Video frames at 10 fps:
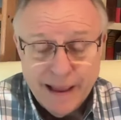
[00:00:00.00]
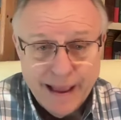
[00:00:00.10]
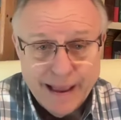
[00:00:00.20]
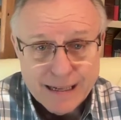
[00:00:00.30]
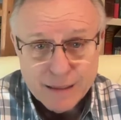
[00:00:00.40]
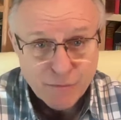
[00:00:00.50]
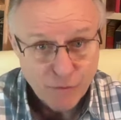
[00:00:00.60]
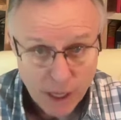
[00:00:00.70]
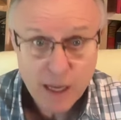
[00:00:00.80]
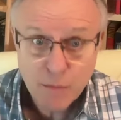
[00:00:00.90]

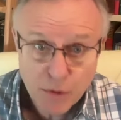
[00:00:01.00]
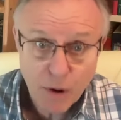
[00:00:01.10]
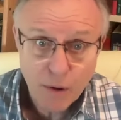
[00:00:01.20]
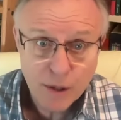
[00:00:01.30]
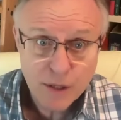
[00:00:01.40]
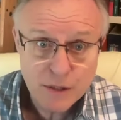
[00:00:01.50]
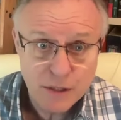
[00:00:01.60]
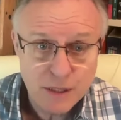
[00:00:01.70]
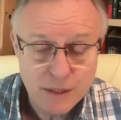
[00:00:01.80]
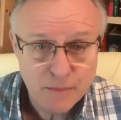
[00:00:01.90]

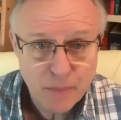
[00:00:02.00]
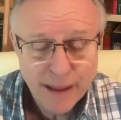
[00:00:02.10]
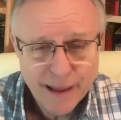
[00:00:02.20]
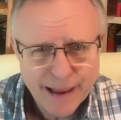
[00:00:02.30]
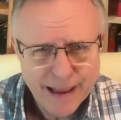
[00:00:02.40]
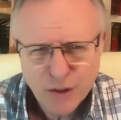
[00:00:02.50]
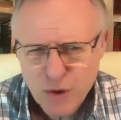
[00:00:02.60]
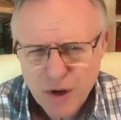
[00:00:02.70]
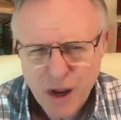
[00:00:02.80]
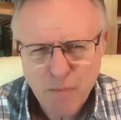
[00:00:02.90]
flamethrowers and
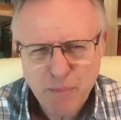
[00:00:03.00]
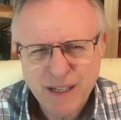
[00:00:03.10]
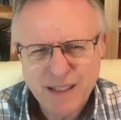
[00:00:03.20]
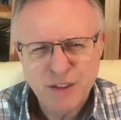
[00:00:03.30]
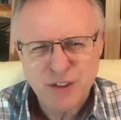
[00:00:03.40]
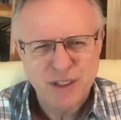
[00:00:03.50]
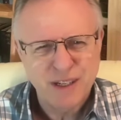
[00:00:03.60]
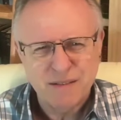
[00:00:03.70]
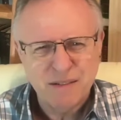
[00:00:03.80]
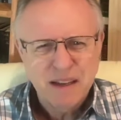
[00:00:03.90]
new companies.
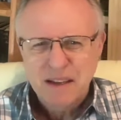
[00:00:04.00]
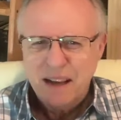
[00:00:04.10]
And,